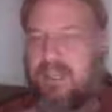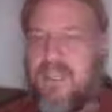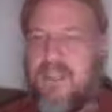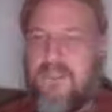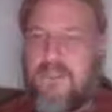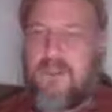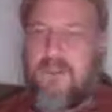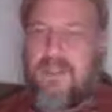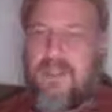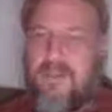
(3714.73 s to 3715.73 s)

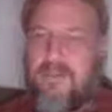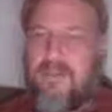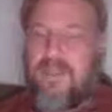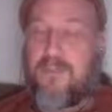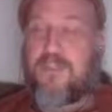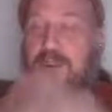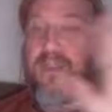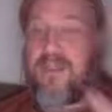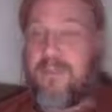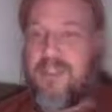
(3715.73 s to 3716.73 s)
So if you took
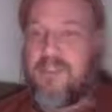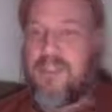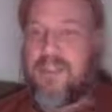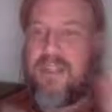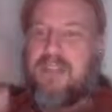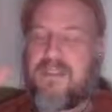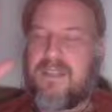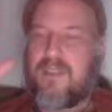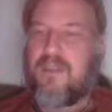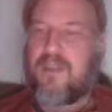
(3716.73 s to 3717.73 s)
away the region, then
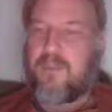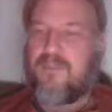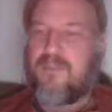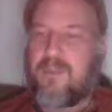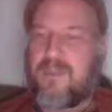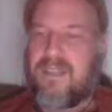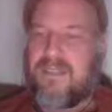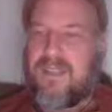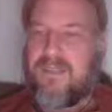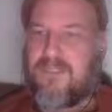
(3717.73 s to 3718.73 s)
they couldn't perform that
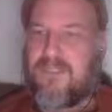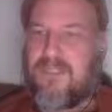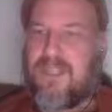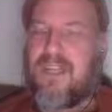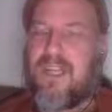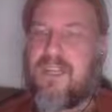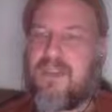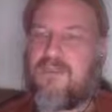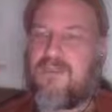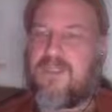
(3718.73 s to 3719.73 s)
task. And
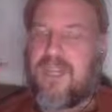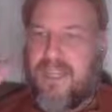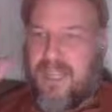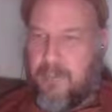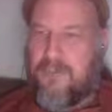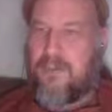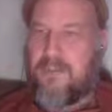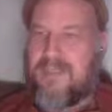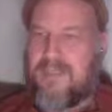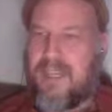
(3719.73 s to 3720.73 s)
if they can't perform
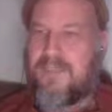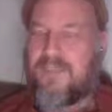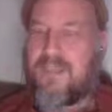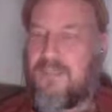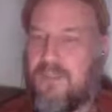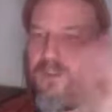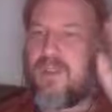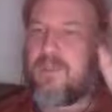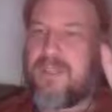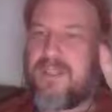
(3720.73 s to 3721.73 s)
the task, then it's
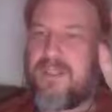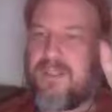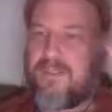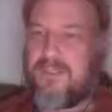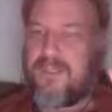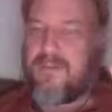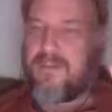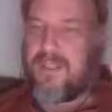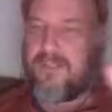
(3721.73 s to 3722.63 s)
only because they've lost